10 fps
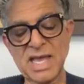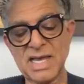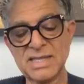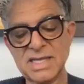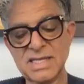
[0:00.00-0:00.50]

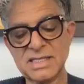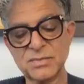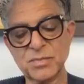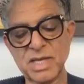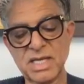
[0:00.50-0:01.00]
and that
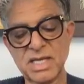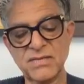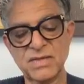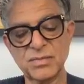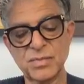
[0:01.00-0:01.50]
it may
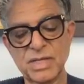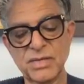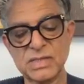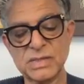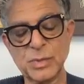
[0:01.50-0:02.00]
even be
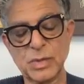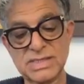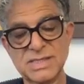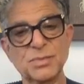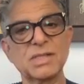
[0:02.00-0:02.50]

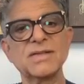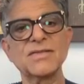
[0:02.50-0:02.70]
responsible